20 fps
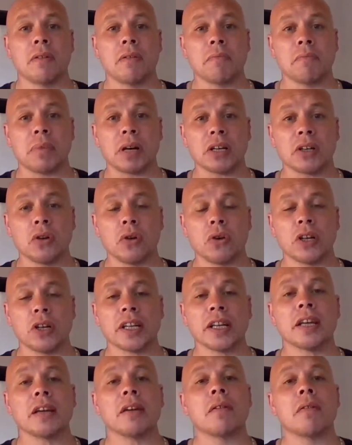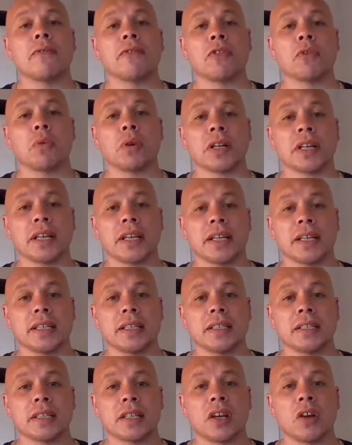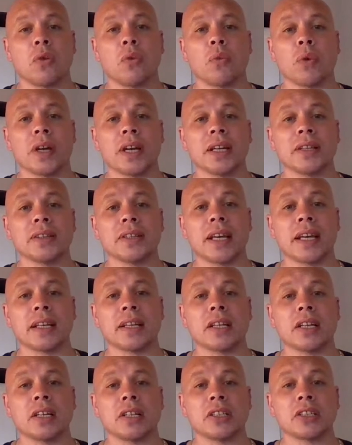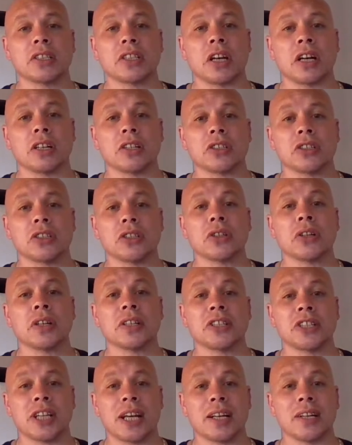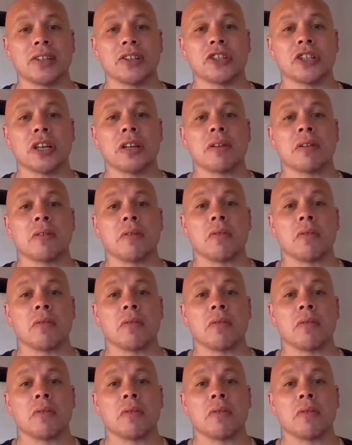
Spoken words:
By calling it for what it is, we can then start to challenge it